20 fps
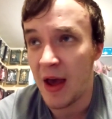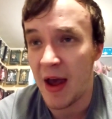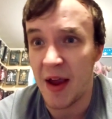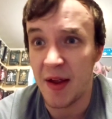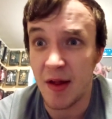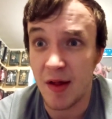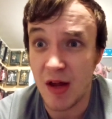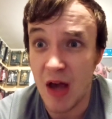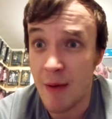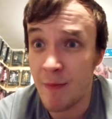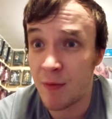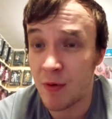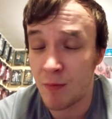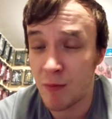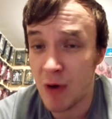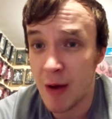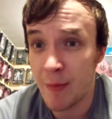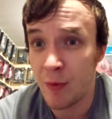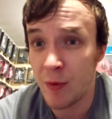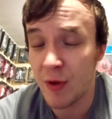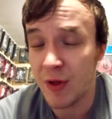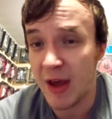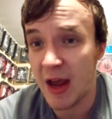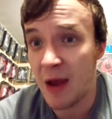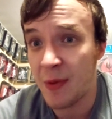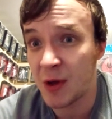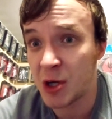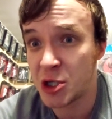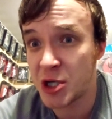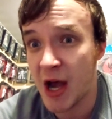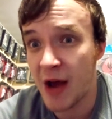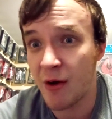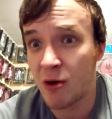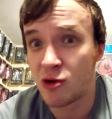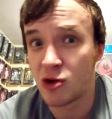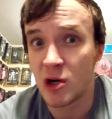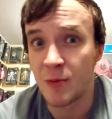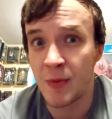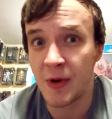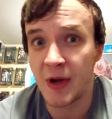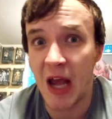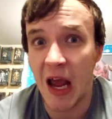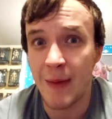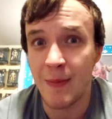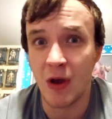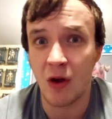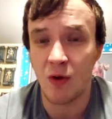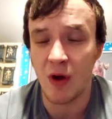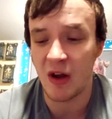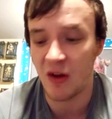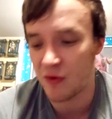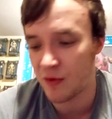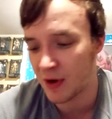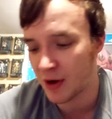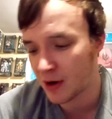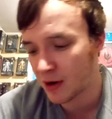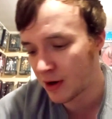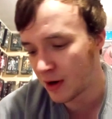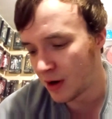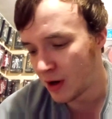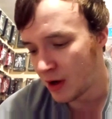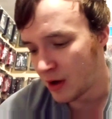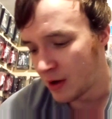and Zeb from Rebels, and the Shadow Trooper Gaming Greats figure.